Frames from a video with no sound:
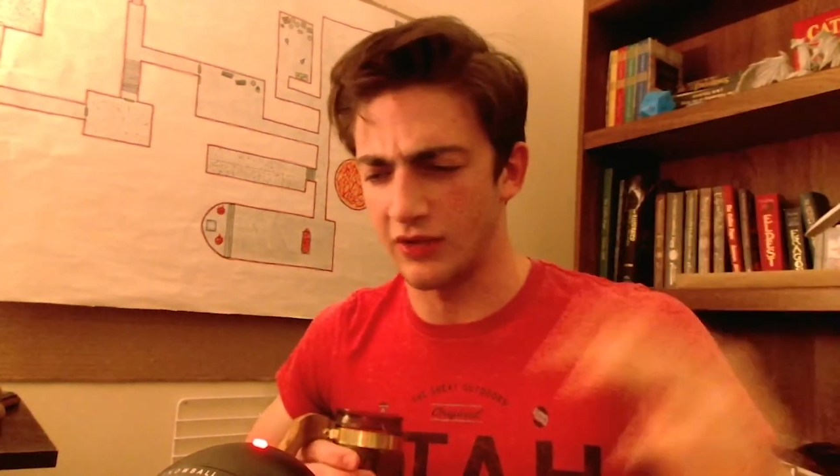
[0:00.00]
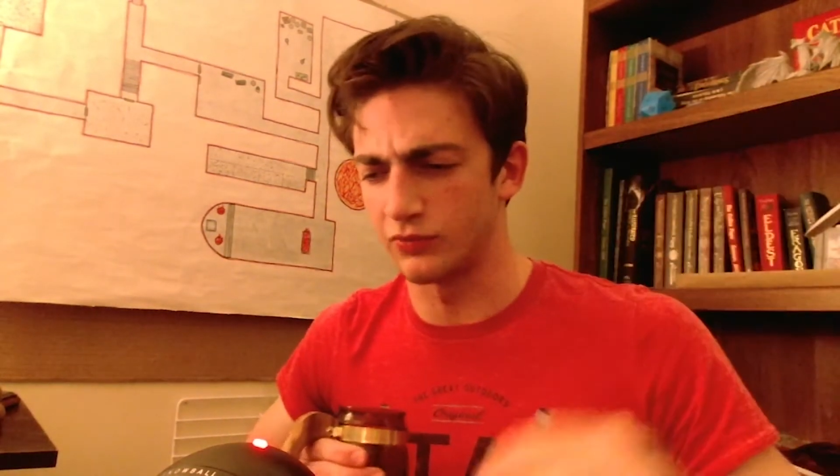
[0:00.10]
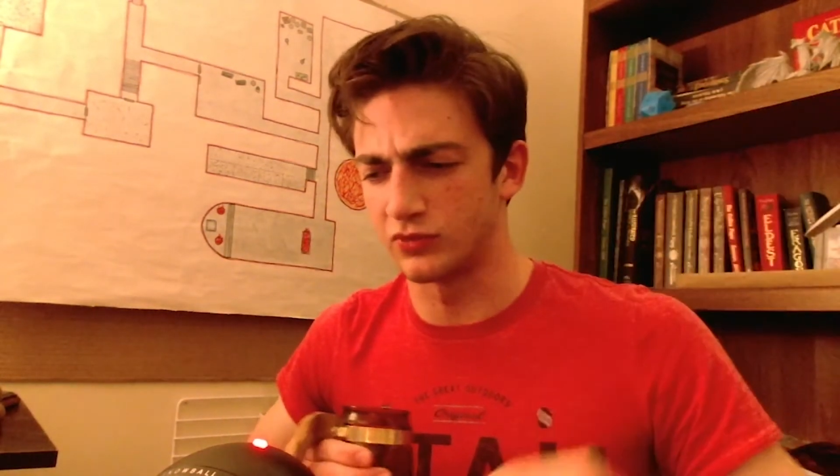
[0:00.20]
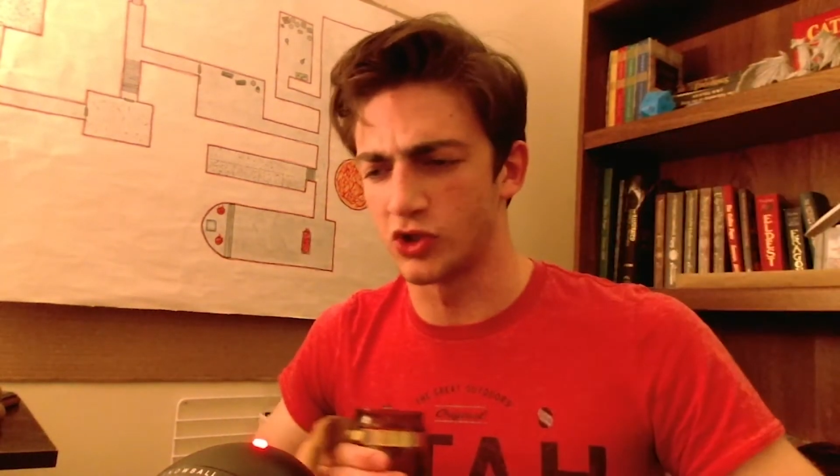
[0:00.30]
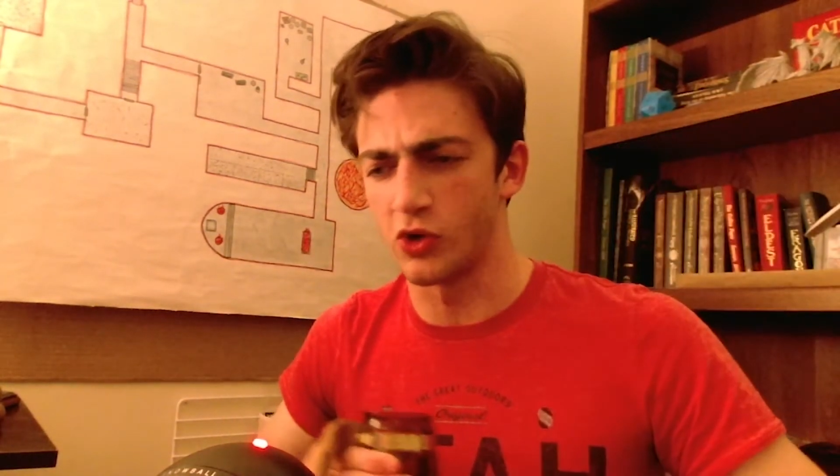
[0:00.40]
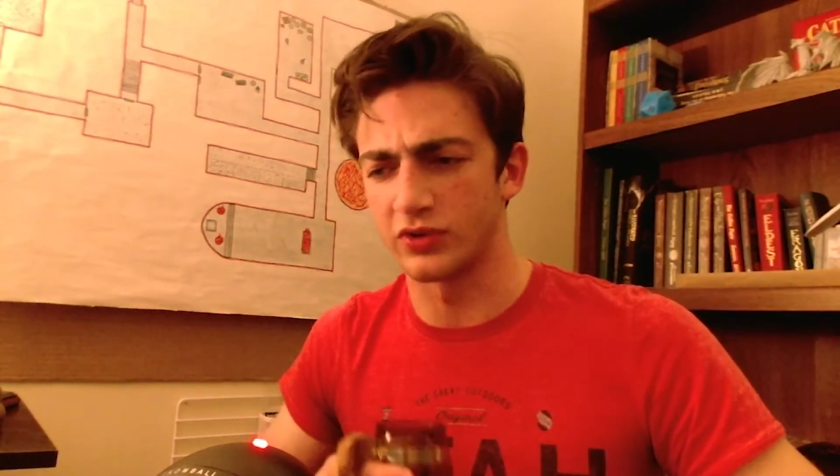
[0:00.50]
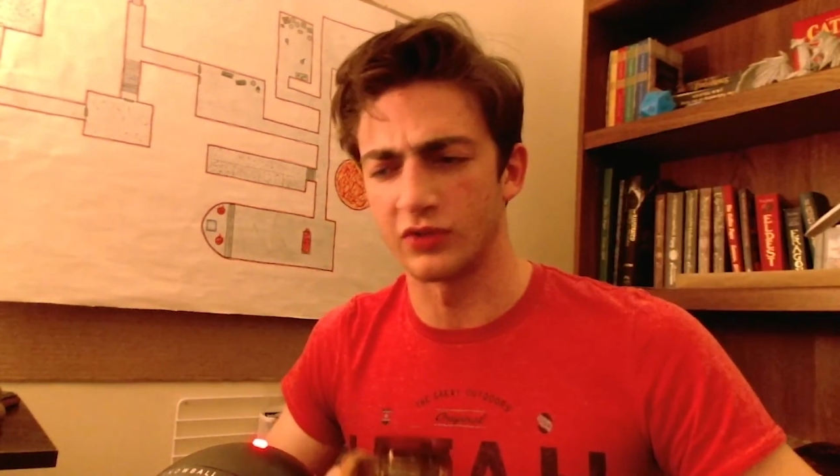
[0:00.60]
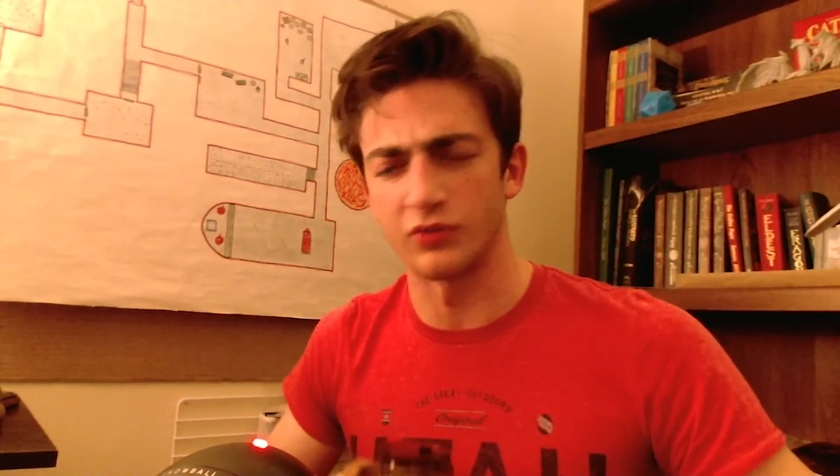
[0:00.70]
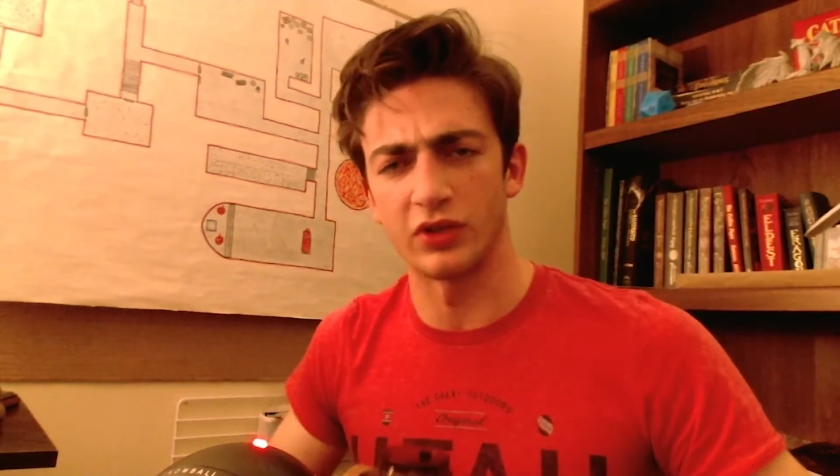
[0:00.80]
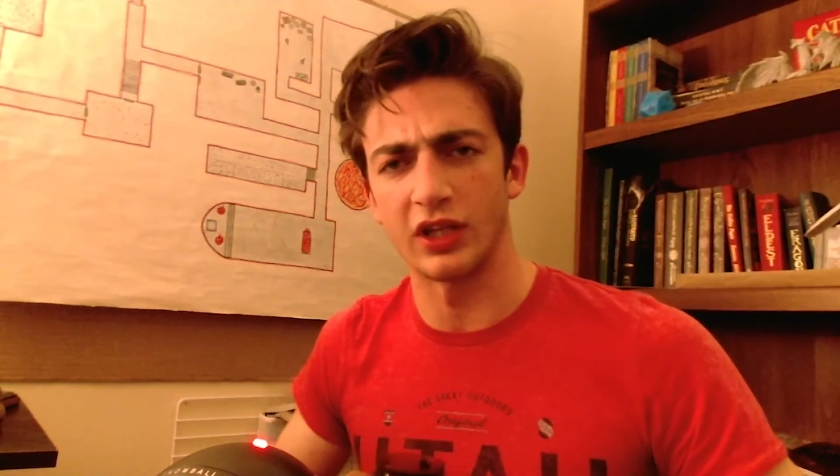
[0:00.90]
joke didn't
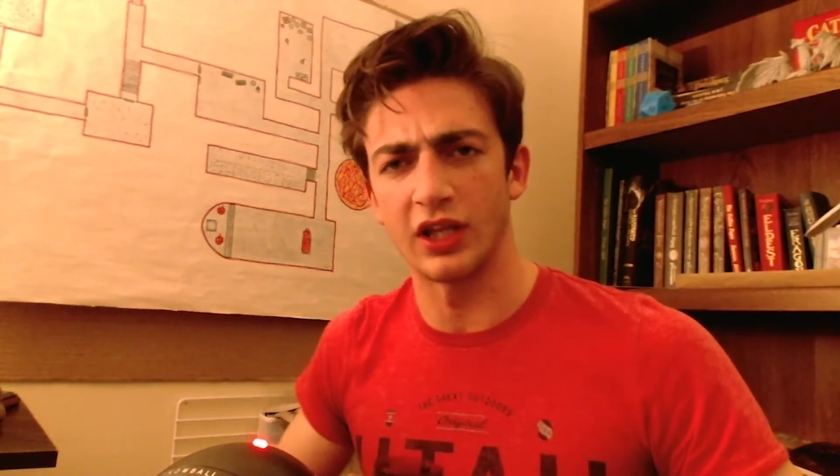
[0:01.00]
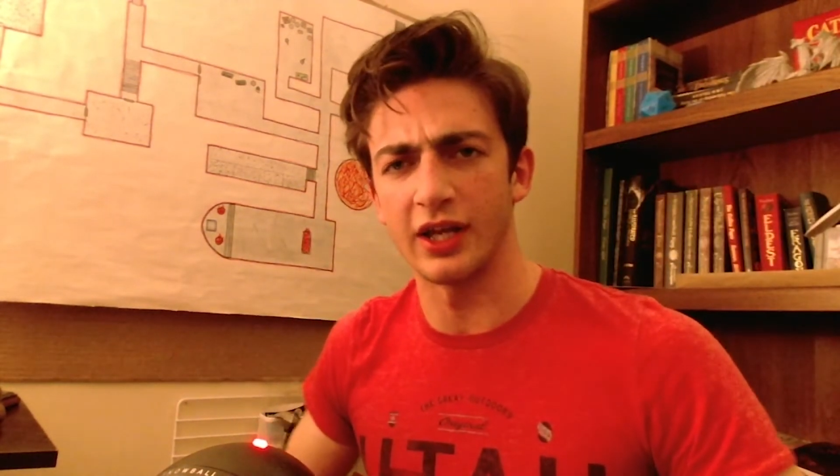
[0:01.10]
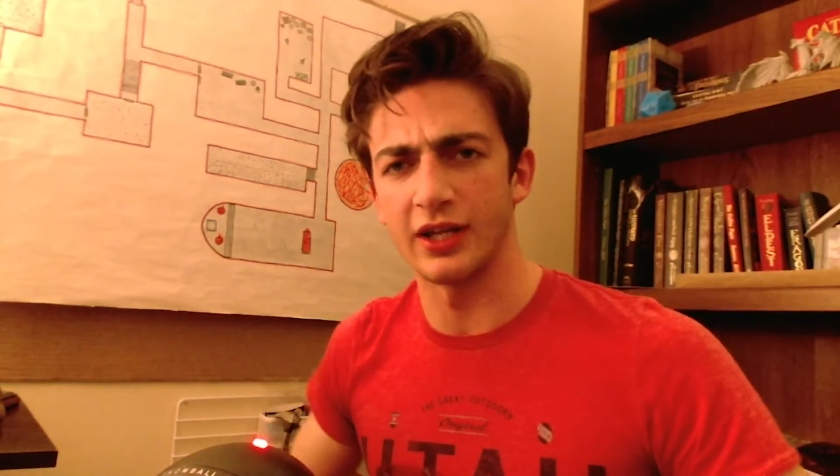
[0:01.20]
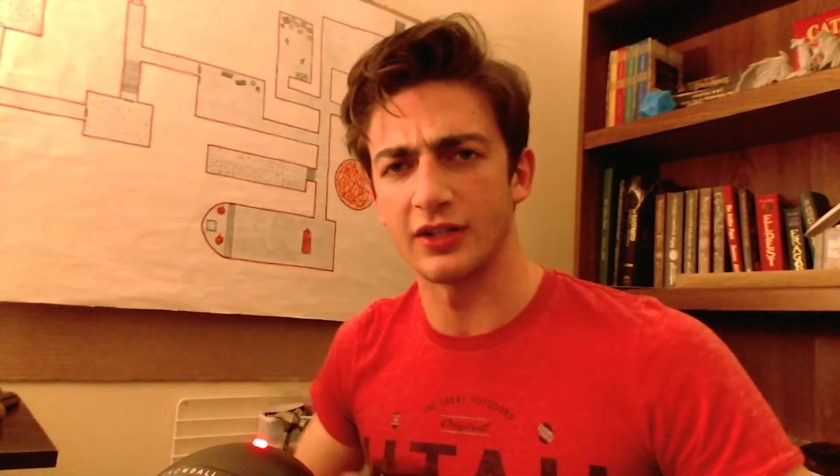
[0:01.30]
really land.